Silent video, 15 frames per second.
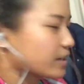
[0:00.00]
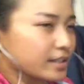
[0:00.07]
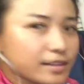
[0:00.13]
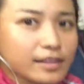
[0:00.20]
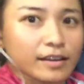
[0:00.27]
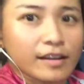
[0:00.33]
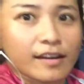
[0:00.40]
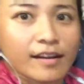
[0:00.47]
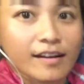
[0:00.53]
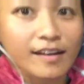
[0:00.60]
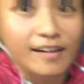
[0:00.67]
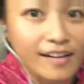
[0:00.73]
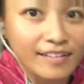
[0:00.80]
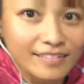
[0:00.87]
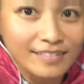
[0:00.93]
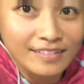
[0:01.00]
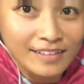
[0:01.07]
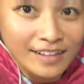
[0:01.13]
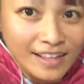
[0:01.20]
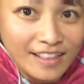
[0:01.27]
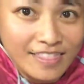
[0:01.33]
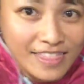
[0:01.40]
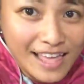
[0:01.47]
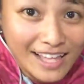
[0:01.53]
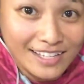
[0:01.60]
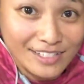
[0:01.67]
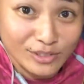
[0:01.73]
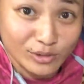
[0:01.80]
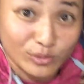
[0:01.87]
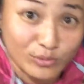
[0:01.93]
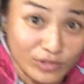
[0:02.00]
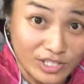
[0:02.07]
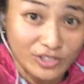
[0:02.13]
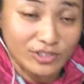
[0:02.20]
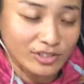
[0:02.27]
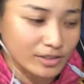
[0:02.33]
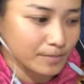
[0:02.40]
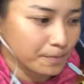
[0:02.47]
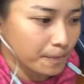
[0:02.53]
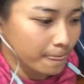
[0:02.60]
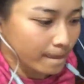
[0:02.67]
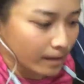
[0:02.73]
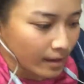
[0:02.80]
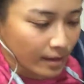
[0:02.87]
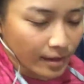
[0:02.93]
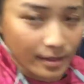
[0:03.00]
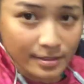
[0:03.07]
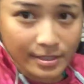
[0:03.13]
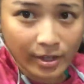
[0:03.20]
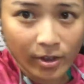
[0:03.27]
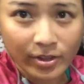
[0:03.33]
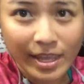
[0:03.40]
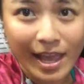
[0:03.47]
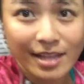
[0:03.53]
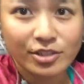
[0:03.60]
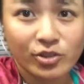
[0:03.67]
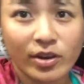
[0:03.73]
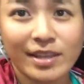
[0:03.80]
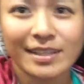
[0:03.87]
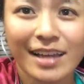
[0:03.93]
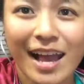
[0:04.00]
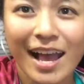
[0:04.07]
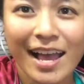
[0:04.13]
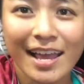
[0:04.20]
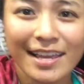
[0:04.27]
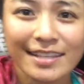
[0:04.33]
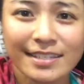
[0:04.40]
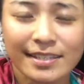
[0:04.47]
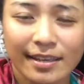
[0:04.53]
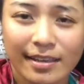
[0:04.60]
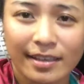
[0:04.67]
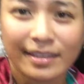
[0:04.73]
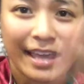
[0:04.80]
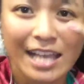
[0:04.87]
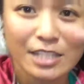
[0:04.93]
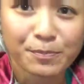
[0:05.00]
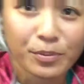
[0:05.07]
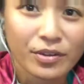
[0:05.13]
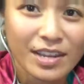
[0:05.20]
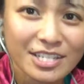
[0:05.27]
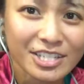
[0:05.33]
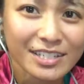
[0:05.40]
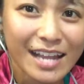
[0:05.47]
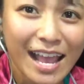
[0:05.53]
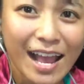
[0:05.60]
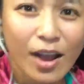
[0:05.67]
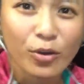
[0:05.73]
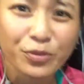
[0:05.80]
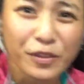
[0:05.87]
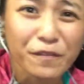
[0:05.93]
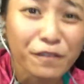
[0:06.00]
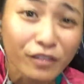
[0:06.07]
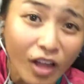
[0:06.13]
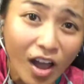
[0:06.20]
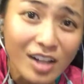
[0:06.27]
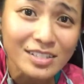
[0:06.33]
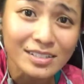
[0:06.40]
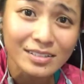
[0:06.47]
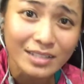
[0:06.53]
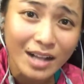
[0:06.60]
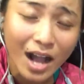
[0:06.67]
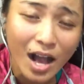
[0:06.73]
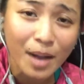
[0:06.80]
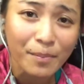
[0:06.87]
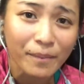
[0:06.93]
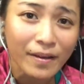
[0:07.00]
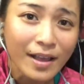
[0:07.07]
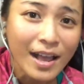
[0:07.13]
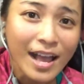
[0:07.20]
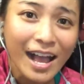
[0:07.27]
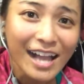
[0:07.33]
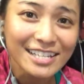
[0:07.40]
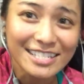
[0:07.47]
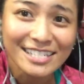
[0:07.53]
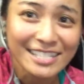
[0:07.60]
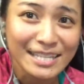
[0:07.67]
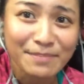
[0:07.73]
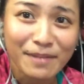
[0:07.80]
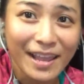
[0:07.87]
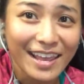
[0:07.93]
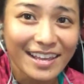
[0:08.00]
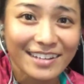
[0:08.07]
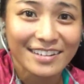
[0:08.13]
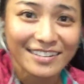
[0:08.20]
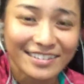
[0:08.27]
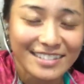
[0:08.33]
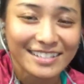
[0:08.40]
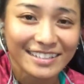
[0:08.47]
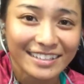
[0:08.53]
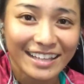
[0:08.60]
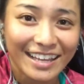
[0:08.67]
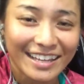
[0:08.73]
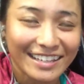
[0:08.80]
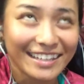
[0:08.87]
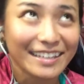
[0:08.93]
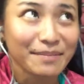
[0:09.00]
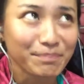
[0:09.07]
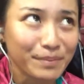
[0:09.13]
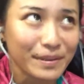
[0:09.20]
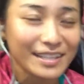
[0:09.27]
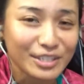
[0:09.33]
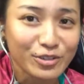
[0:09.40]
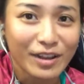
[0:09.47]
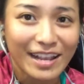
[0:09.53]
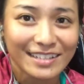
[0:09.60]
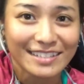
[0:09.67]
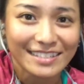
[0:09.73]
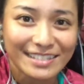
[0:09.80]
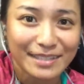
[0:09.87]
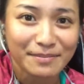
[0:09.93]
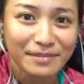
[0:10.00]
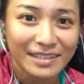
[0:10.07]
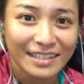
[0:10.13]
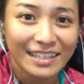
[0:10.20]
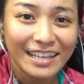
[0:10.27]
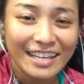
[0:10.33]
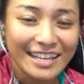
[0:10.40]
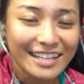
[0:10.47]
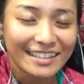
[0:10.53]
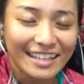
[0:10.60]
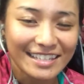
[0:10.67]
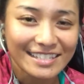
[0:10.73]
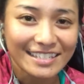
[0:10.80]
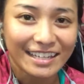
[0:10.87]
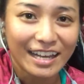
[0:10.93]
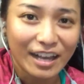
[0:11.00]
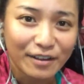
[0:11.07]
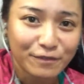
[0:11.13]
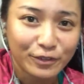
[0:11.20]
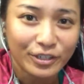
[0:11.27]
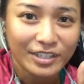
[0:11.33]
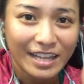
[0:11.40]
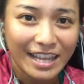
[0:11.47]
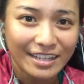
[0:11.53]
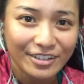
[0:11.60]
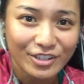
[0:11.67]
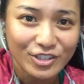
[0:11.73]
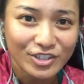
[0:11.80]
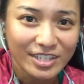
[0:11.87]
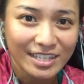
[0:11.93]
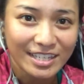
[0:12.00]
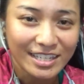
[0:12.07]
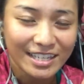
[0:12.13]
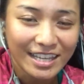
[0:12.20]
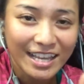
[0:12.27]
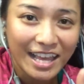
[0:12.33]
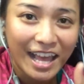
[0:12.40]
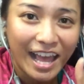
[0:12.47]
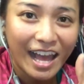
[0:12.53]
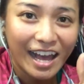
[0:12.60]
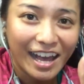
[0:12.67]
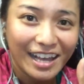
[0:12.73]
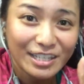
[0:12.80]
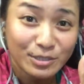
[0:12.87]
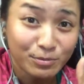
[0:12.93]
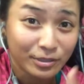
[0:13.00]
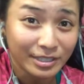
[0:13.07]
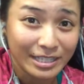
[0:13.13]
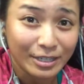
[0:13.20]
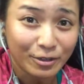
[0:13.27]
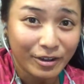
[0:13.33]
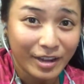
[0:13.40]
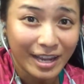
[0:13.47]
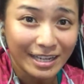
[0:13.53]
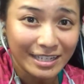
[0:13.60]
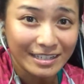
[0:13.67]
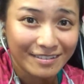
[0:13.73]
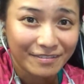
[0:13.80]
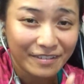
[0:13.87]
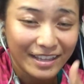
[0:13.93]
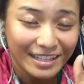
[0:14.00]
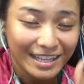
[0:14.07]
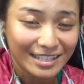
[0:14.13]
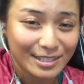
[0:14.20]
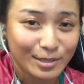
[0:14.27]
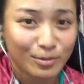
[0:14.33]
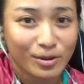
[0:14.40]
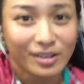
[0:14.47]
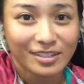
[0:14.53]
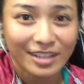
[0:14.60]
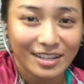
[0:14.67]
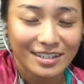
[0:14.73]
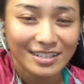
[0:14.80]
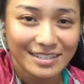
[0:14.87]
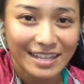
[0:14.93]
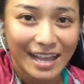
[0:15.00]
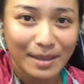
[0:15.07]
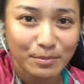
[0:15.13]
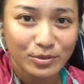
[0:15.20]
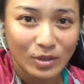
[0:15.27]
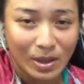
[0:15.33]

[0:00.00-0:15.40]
right there. That is original. So yeah, join guys. Casperation out. The vlogs will come. I just need my editor to like be attracted to me. that's of good energy, is really creative, and gets the work done on time.